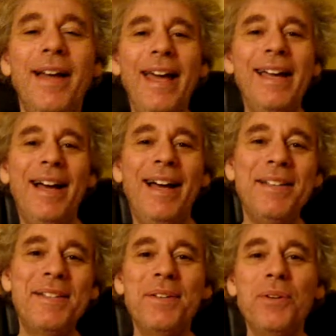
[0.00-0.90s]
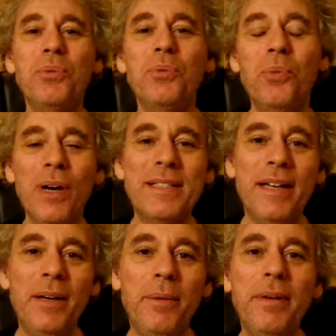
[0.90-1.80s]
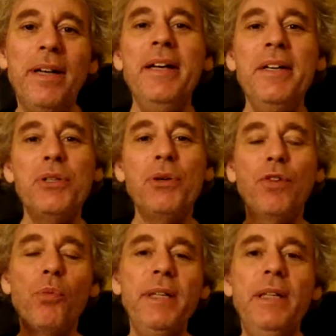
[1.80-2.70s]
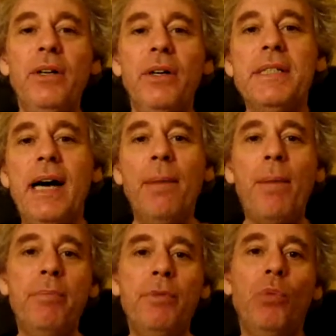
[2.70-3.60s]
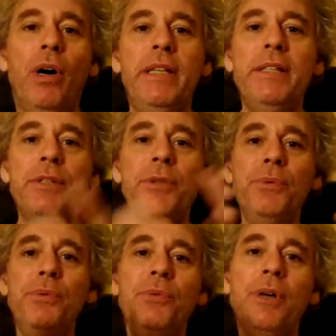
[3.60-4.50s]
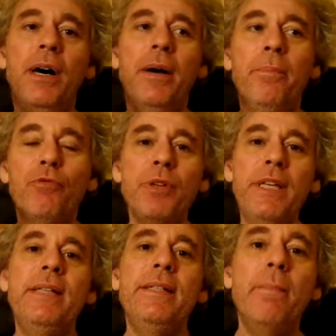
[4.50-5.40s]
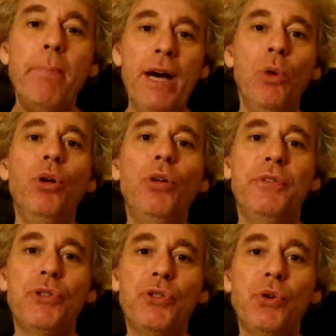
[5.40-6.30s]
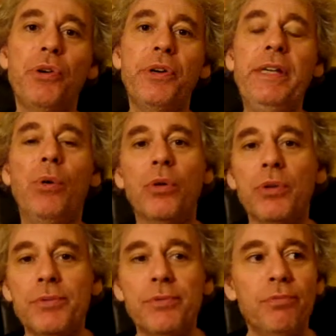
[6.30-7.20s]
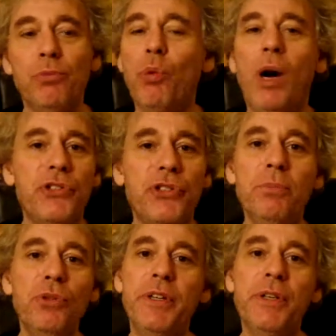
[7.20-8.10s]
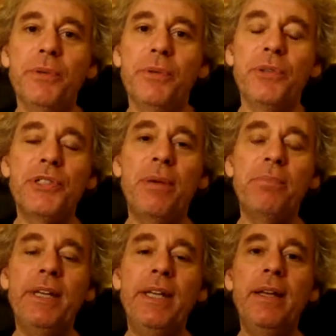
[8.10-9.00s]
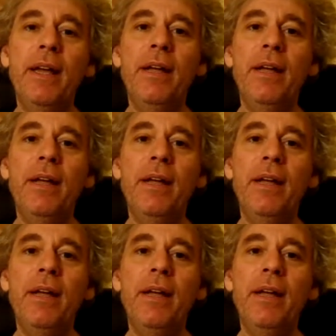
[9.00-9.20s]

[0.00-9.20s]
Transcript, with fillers: Hey guys, what's up? So for a really long time, I've been wanting to um, read Beowulf the story or watch a movie or, or something